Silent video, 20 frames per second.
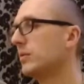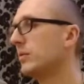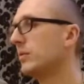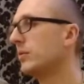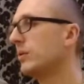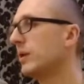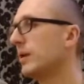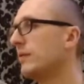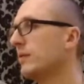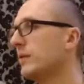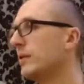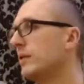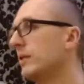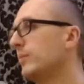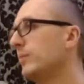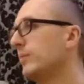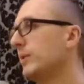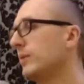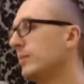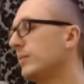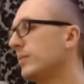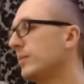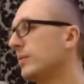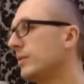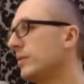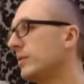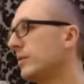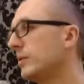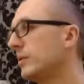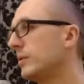look after the
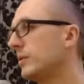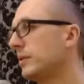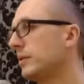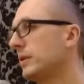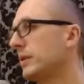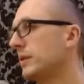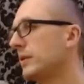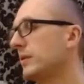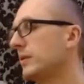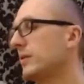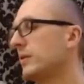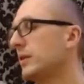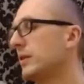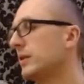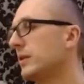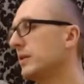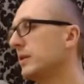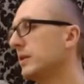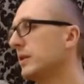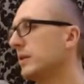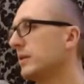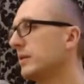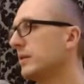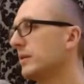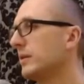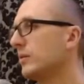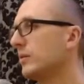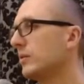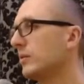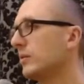people. You need
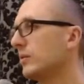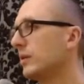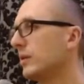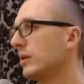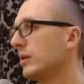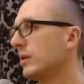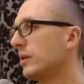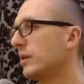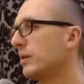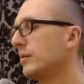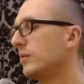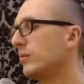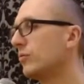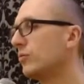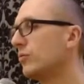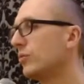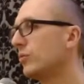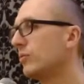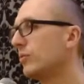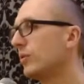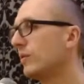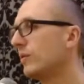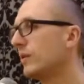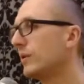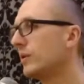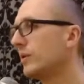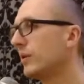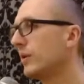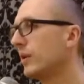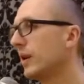with the roof
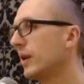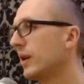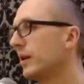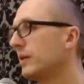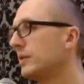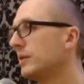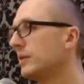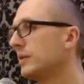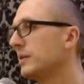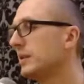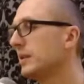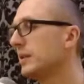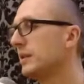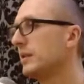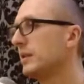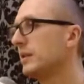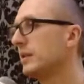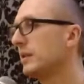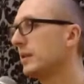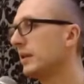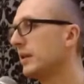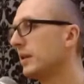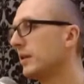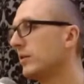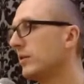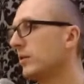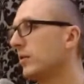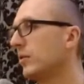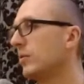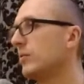over your head
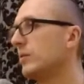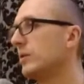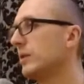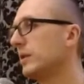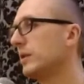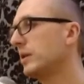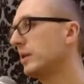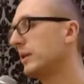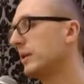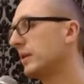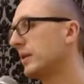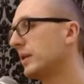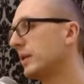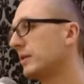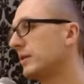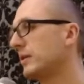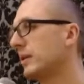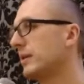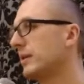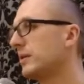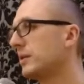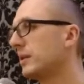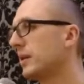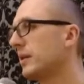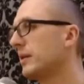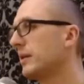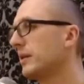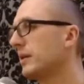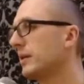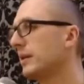and clothing and
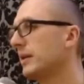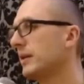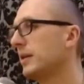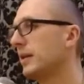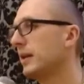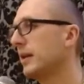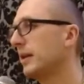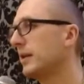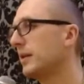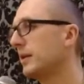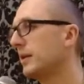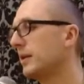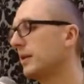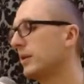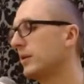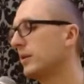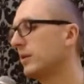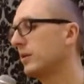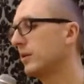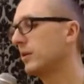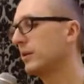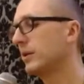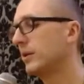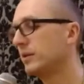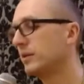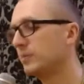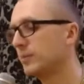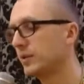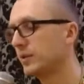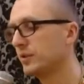etc. And the king or the
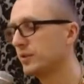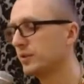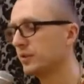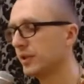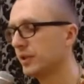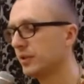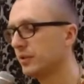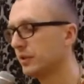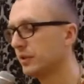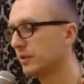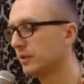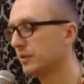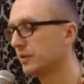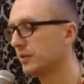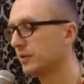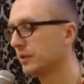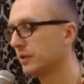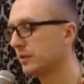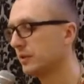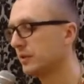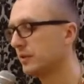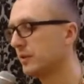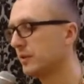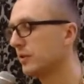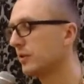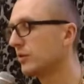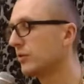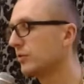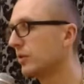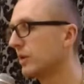administrator, he needs the
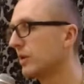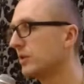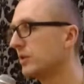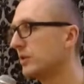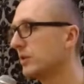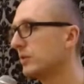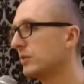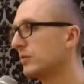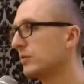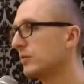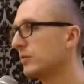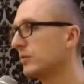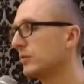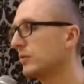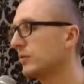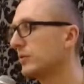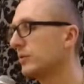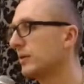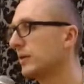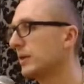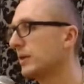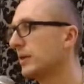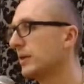resources to